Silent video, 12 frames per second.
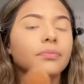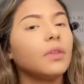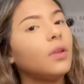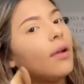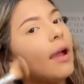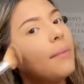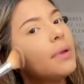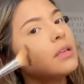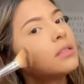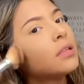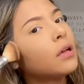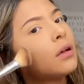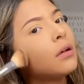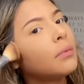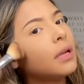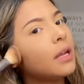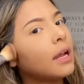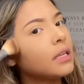grabbing some
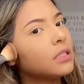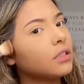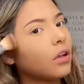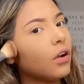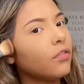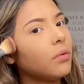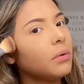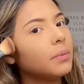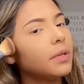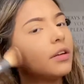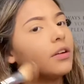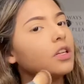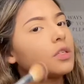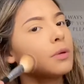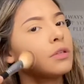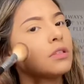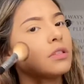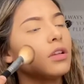and i start from up here you're
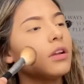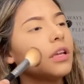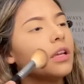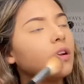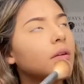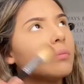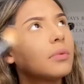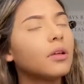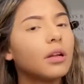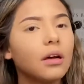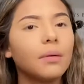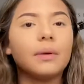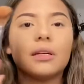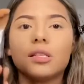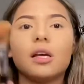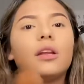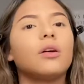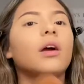supposed to start here and build up yes
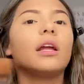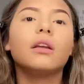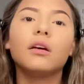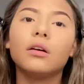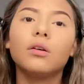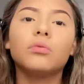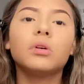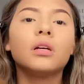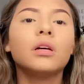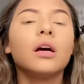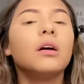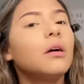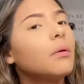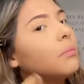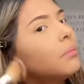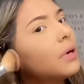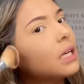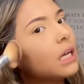i know i know
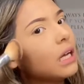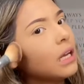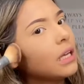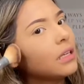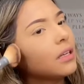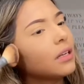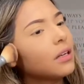but i like